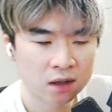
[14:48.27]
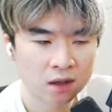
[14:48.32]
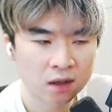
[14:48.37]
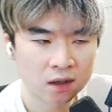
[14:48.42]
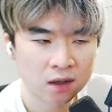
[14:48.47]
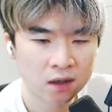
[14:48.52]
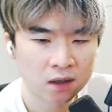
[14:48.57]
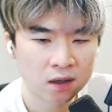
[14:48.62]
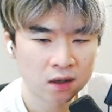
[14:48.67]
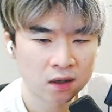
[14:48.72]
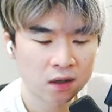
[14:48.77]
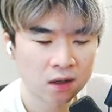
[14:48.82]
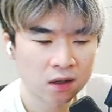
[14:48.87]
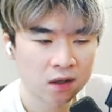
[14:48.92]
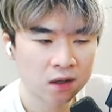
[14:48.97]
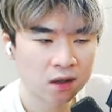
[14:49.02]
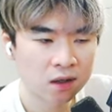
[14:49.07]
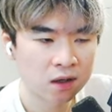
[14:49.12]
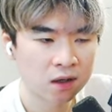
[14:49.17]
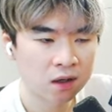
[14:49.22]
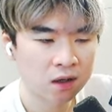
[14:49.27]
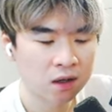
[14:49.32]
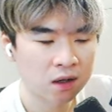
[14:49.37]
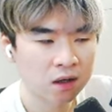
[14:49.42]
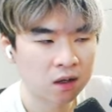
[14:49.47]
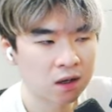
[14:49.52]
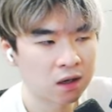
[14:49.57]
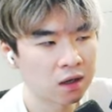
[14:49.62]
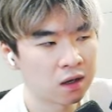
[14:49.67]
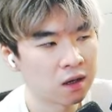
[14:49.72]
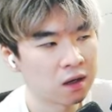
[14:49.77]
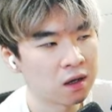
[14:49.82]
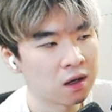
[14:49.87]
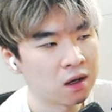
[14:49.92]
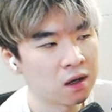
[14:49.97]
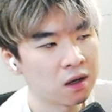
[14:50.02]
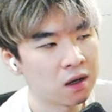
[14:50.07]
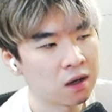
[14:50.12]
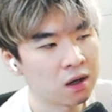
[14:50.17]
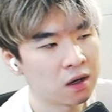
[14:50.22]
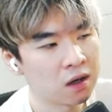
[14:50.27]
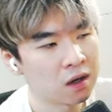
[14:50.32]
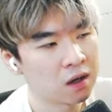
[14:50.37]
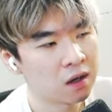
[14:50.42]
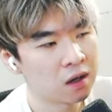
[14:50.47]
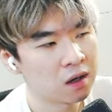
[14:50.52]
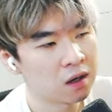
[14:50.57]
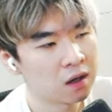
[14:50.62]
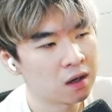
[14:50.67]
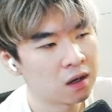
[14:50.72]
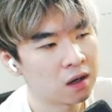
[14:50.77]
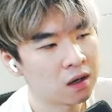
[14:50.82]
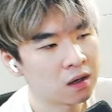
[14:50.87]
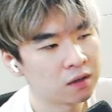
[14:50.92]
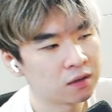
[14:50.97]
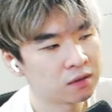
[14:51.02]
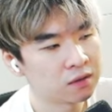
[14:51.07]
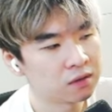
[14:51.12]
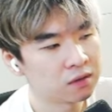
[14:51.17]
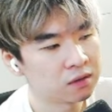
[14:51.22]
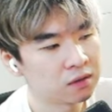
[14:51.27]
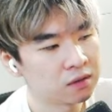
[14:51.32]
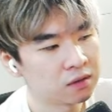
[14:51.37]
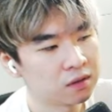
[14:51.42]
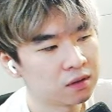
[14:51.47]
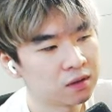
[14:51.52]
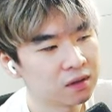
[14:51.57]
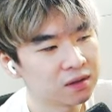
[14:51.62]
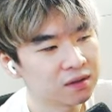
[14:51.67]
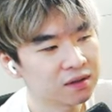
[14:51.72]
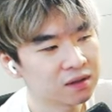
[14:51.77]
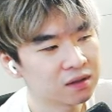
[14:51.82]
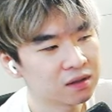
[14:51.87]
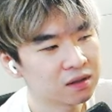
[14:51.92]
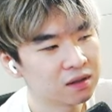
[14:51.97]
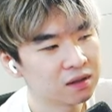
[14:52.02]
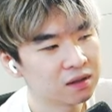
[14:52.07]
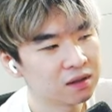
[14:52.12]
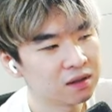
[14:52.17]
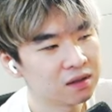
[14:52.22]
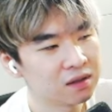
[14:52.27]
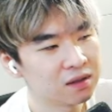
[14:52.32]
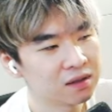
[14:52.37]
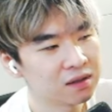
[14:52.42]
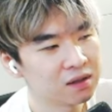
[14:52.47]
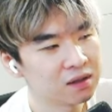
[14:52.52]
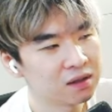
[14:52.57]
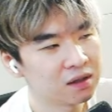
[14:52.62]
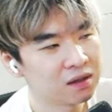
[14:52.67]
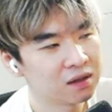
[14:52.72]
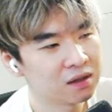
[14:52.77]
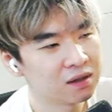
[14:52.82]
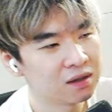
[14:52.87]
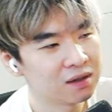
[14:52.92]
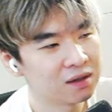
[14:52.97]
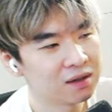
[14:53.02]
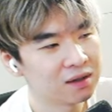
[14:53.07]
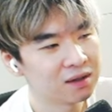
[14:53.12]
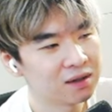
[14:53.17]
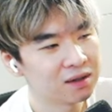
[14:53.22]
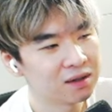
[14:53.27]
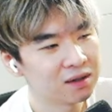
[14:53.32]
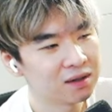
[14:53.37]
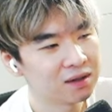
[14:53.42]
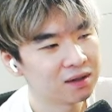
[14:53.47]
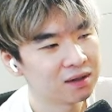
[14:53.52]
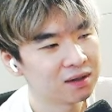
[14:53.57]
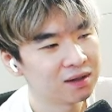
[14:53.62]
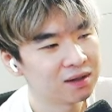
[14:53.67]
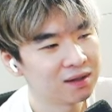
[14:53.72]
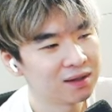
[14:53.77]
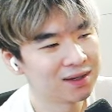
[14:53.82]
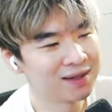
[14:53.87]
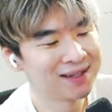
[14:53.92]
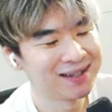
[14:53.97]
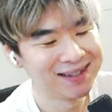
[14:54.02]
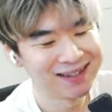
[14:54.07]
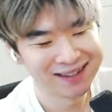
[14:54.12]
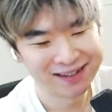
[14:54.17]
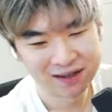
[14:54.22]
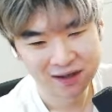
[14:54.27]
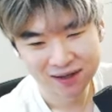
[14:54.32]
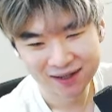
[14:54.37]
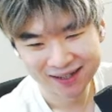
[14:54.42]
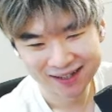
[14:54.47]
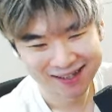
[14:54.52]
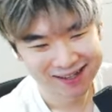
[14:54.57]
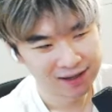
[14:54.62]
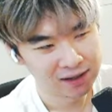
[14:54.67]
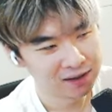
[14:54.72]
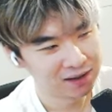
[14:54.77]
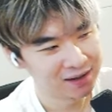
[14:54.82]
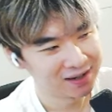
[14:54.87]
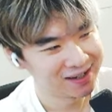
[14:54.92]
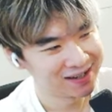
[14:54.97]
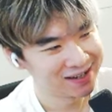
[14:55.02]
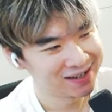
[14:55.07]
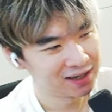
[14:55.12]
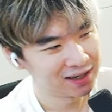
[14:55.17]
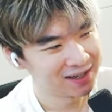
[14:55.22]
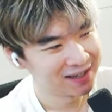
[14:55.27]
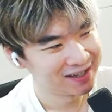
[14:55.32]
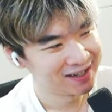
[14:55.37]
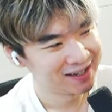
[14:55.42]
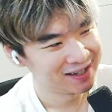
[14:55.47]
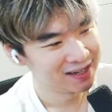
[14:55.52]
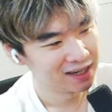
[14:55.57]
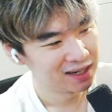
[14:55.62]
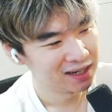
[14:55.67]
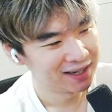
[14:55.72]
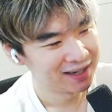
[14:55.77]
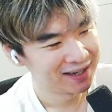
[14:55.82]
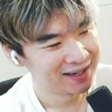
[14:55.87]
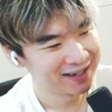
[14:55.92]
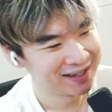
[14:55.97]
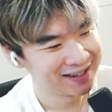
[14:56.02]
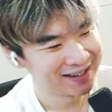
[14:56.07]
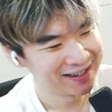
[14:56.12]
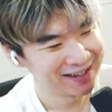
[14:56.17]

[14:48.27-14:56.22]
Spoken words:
(silent)